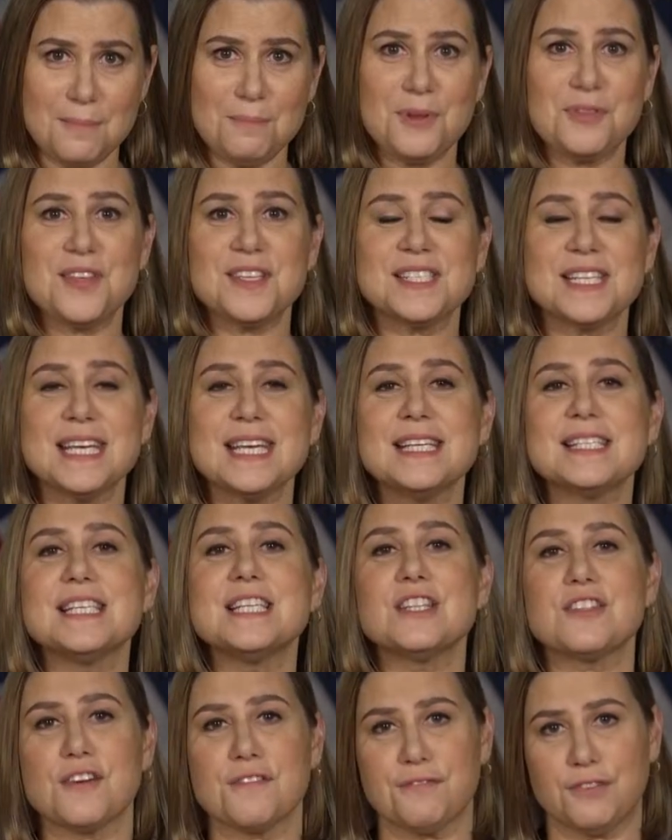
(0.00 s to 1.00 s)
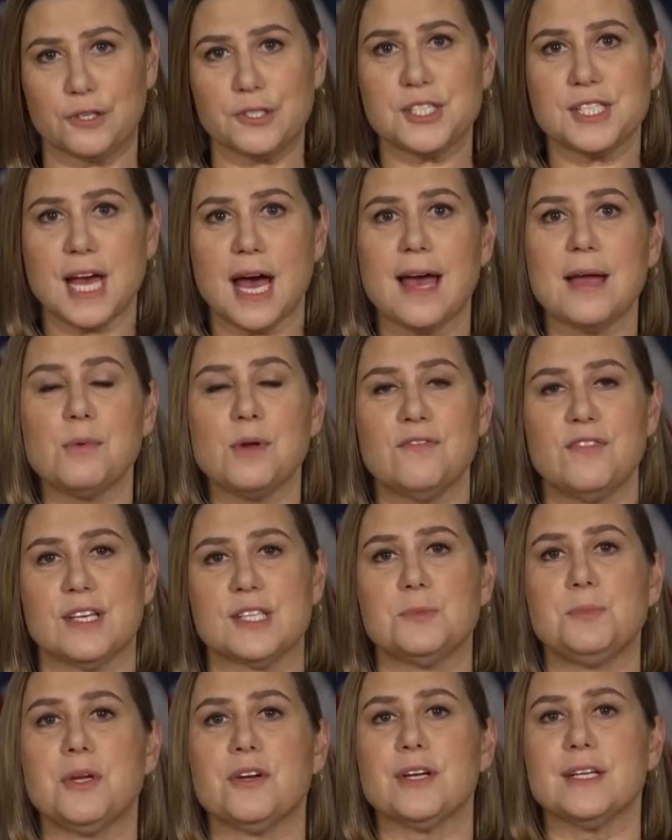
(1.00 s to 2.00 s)
But this isn't the first time we've
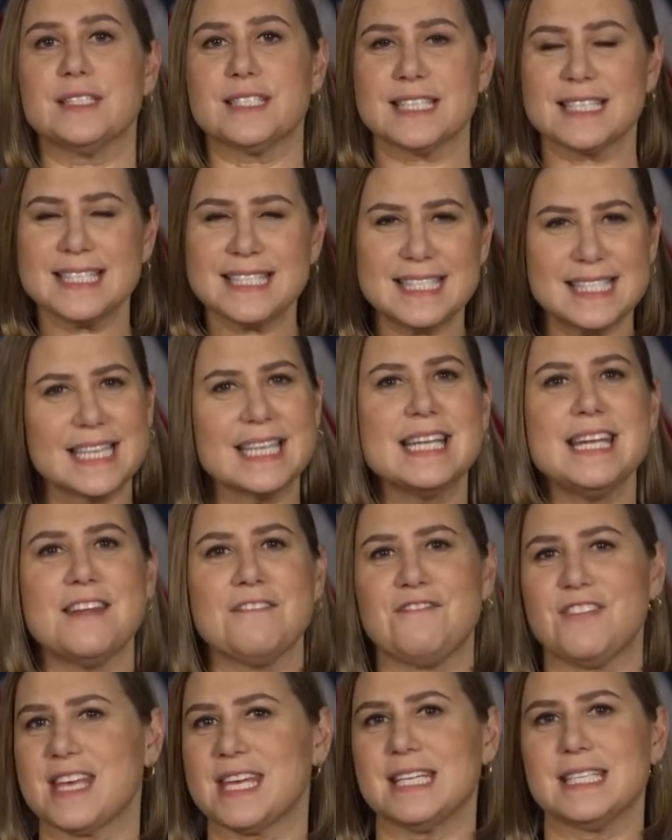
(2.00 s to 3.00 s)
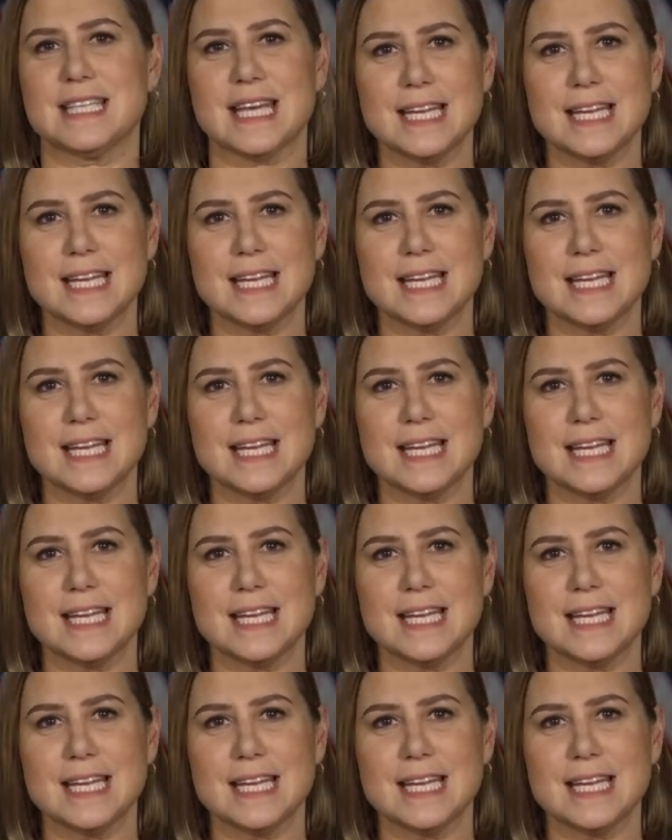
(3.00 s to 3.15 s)
experienced significant